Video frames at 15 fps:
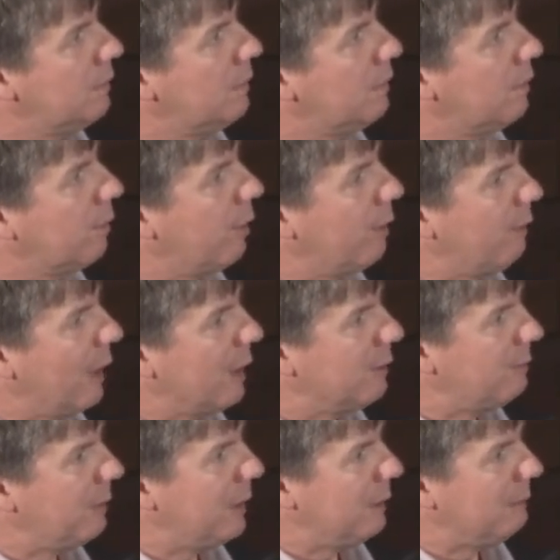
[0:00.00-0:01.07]
Troy
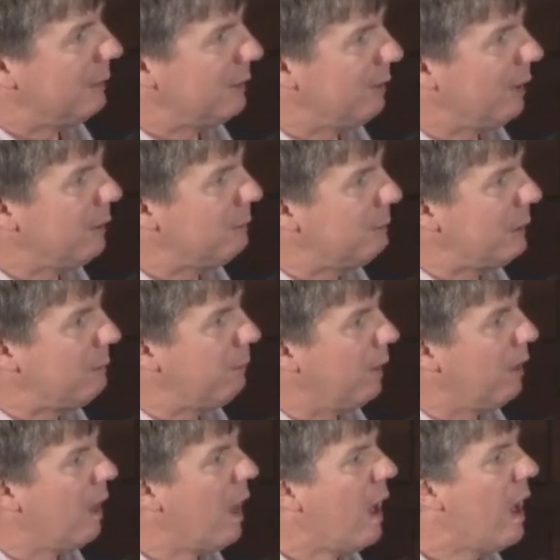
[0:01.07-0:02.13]
Raspberry and a bunch of other
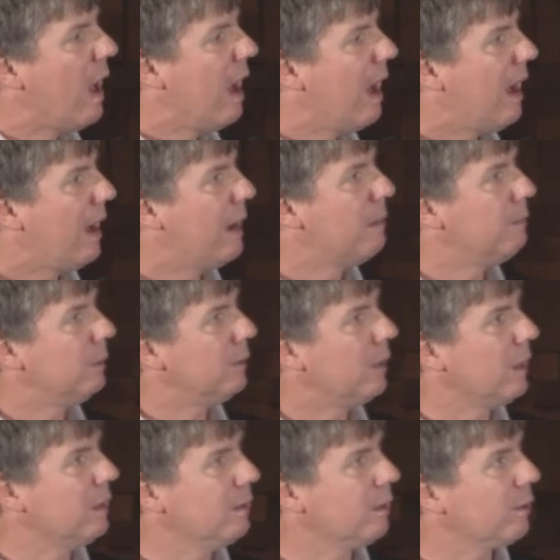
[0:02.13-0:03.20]
people,
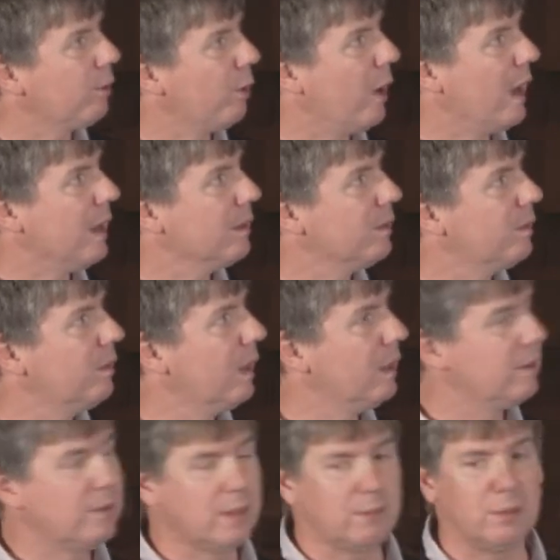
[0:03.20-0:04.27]
looked across the
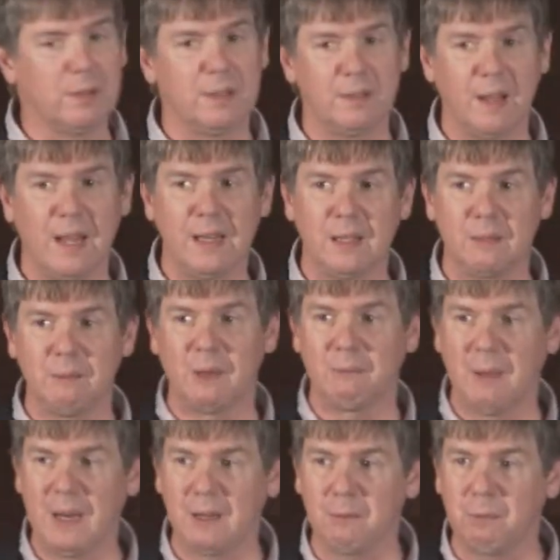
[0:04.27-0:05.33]
Central Atlantic
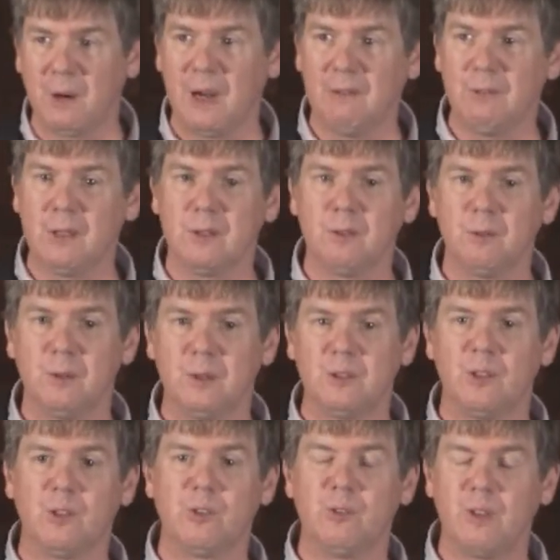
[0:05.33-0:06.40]
Magmatic Province, which
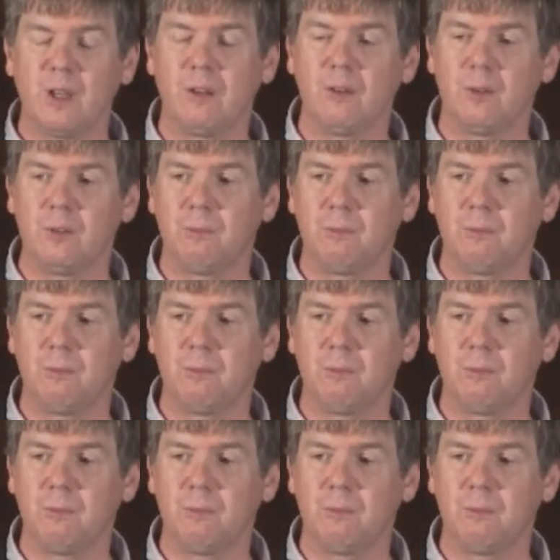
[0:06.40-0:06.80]
is figured